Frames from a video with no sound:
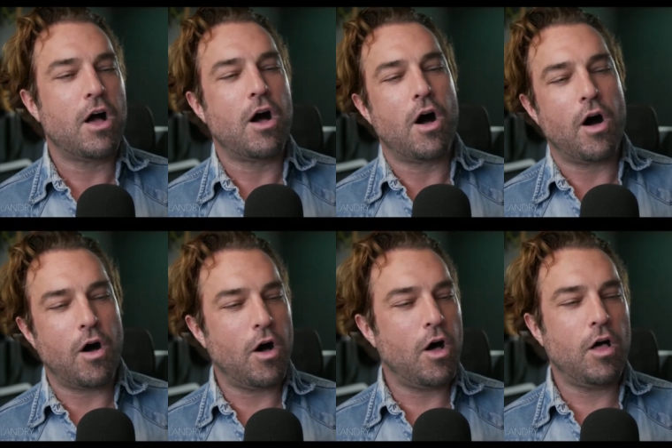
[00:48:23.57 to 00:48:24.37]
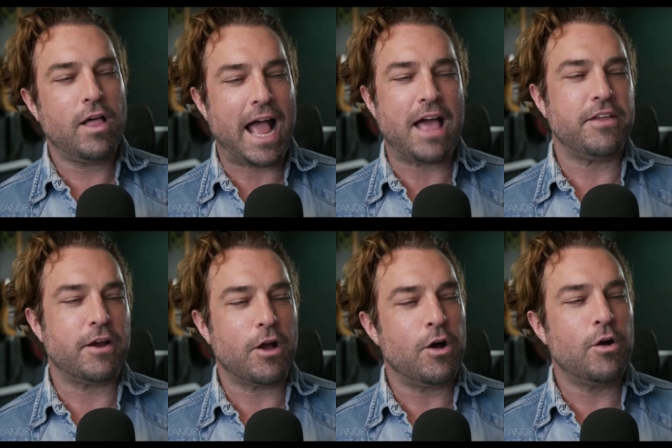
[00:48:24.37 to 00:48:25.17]
All had their
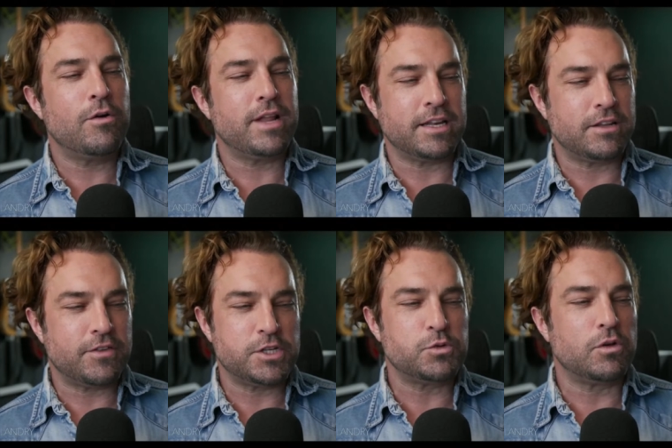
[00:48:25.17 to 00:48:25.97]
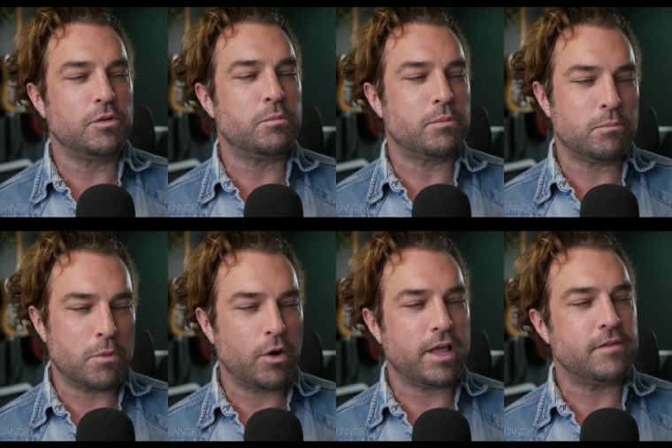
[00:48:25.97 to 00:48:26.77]
own individual
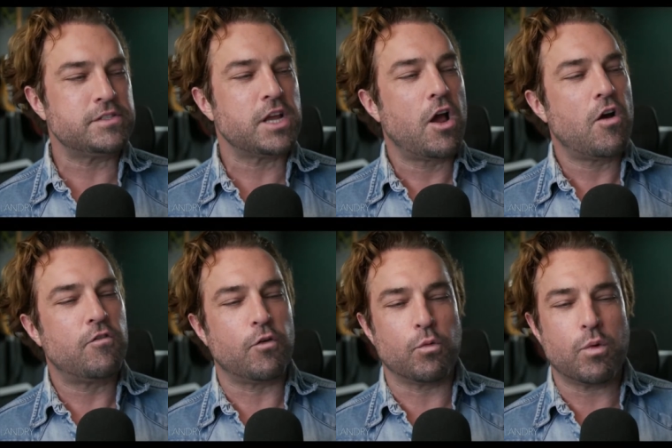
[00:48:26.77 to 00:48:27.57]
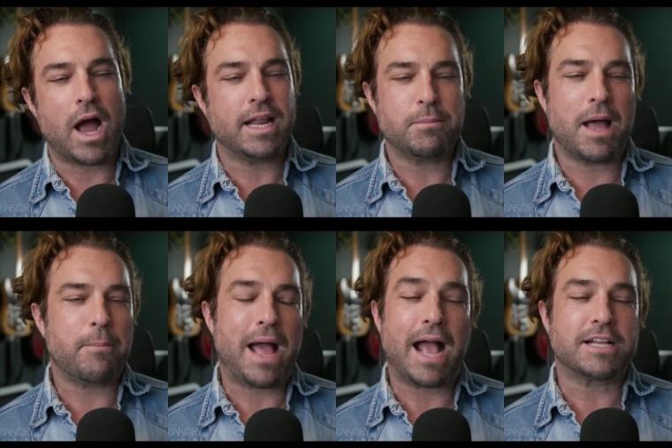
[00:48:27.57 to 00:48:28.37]
motives for riding my
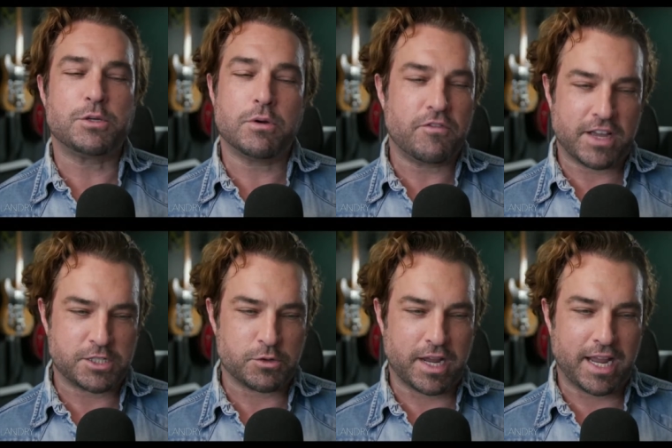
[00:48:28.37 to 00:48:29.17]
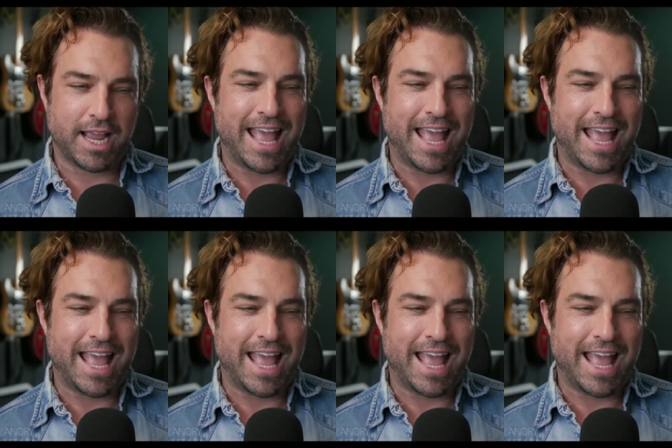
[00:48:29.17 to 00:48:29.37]
back to a victory,